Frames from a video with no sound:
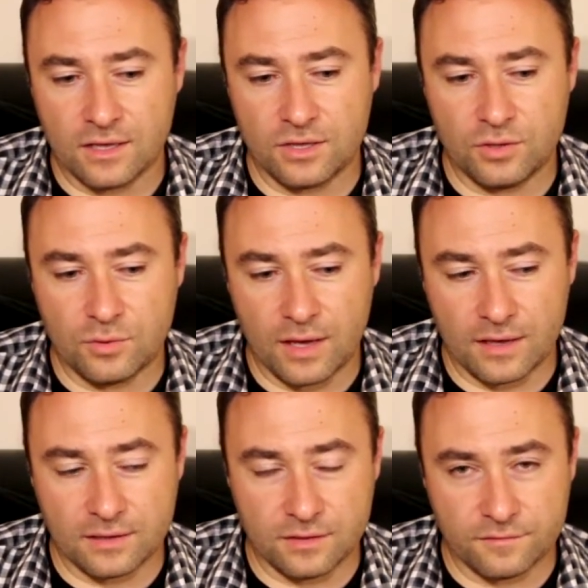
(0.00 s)
you
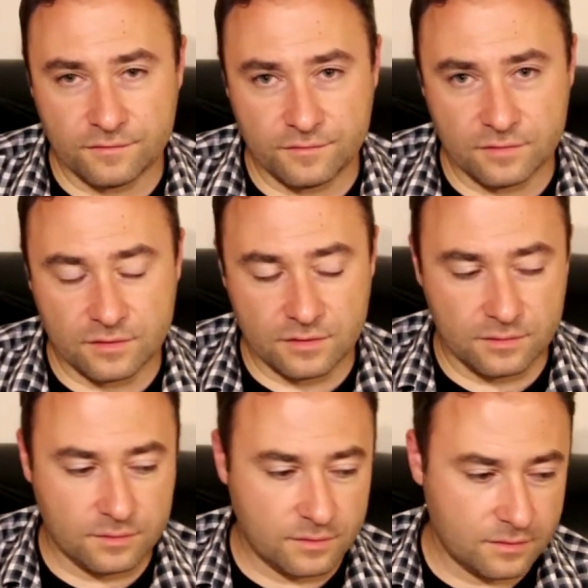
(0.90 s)
have
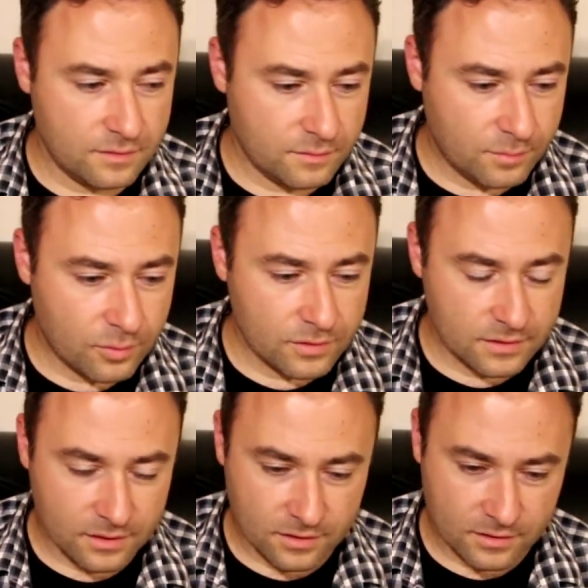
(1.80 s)

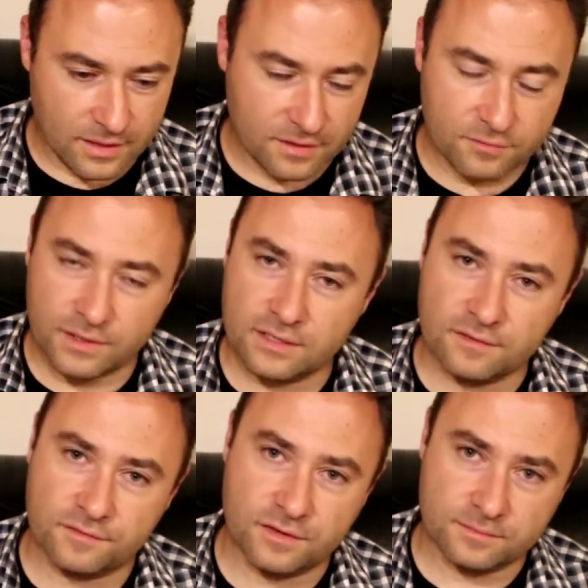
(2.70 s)
there are like
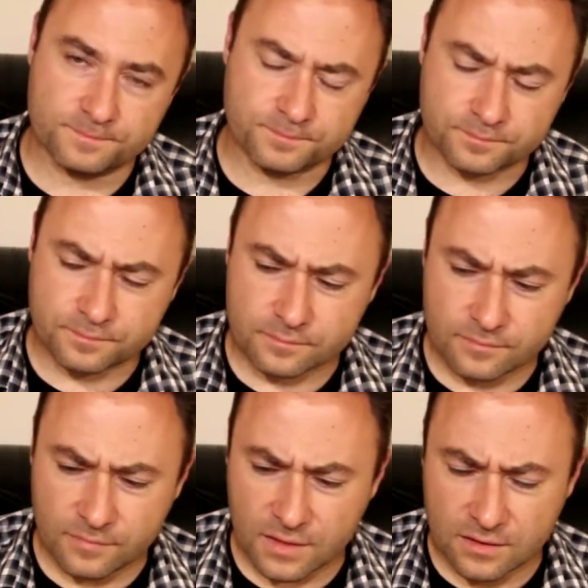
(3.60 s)

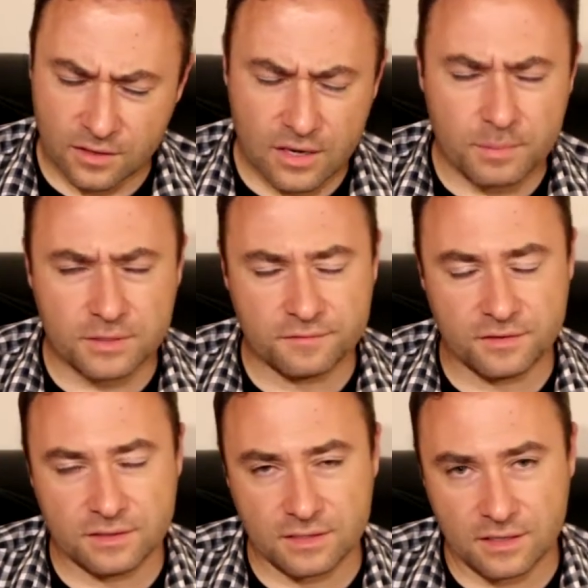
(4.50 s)
there are a couple
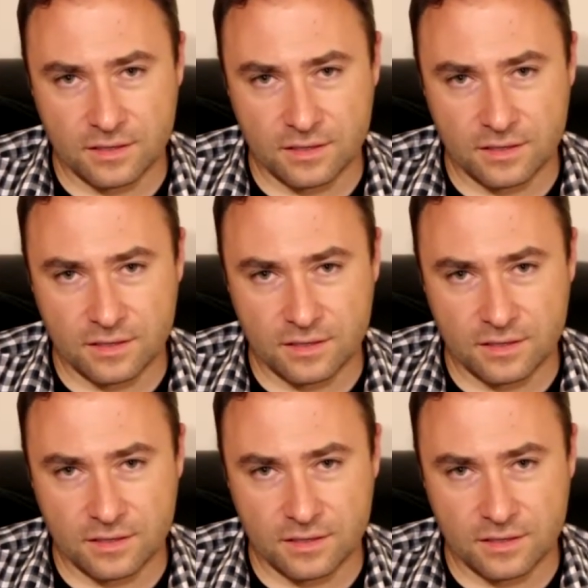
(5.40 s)
different